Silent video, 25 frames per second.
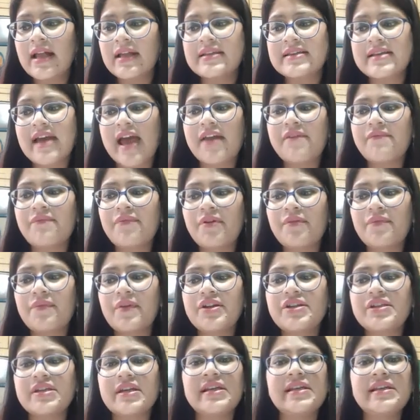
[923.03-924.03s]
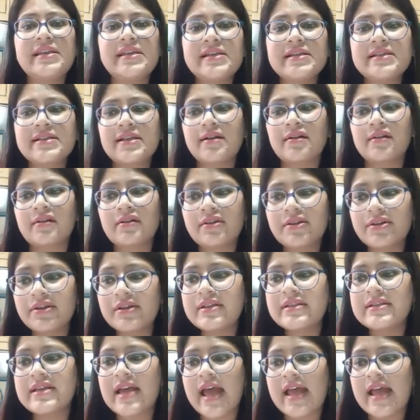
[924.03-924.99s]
time for which illness occurred,